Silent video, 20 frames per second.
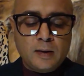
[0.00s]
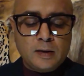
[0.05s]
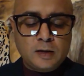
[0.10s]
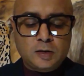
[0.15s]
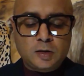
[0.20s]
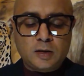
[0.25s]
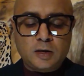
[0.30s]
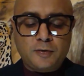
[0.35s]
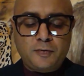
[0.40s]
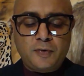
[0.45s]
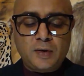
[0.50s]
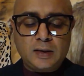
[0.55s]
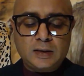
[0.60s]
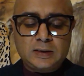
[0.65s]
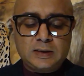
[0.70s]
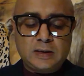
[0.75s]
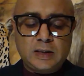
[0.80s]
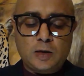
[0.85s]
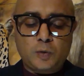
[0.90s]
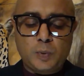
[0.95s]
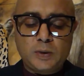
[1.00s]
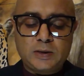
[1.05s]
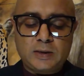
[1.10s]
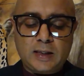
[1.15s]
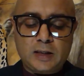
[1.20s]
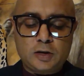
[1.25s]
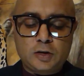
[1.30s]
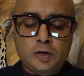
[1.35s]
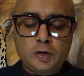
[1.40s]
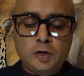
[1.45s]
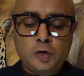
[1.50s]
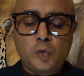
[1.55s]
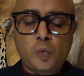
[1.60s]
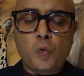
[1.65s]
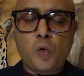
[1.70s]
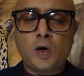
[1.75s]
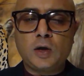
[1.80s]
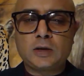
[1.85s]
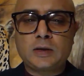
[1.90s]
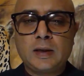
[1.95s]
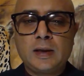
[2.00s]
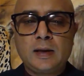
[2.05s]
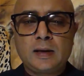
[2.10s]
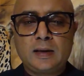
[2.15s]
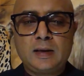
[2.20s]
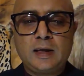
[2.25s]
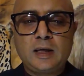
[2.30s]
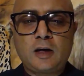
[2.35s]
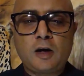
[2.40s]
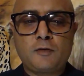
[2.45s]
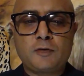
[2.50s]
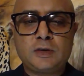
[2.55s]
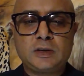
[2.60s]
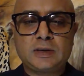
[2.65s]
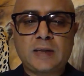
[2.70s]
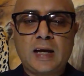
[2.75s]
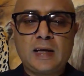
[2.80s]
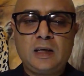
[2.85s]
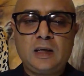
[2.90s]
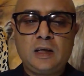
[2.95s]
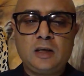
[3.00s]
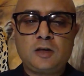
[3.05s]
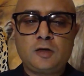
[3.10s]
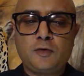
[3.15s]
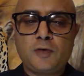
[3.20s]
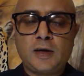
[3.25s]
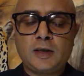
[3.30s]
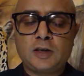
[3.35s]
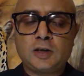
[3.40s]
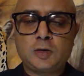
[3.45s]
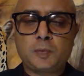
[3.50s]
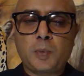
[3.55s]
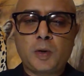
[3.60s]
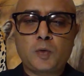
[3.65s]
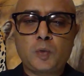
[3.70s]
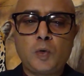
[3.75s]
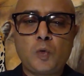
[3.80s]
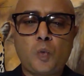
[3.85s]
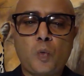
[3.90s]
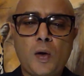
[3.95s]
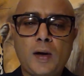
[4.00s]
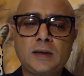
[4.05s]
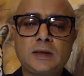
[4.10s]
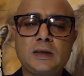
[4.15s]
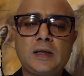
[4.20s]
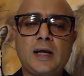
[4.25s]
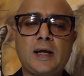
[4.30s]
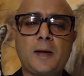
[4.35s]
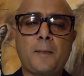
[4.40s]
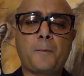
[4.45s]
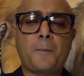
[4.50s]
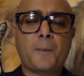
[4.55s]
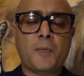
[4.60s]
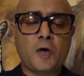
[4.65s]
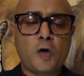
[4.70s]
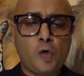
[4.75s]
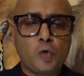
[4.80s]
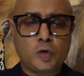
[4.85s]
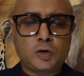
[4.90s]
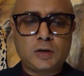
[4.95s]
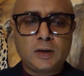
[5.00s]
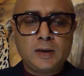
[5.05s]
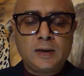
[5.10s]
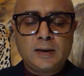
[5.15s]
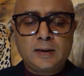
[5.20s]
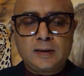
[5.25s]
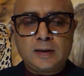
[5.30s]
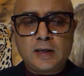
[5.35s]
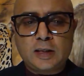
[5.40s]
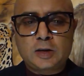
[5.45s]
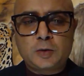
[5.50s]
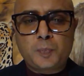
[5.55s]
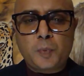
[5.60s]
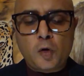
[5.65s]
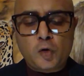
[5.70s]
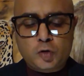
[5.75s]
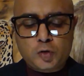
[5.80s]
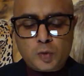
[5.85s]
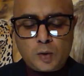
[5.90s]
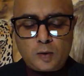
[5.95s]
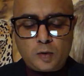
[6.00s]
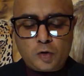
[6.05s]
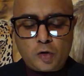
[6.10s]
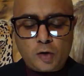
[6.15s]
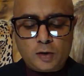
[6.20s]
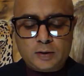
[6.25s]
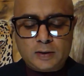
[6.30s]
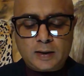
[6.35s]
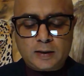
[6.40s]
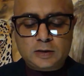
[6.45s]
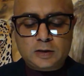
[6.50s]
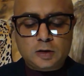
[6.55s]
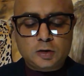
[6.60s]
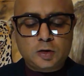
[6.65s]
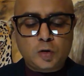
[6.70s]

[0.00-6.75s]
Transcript: So the first thing that we started to do was think of designing interventions, but we wanted an approach that spoke to our context.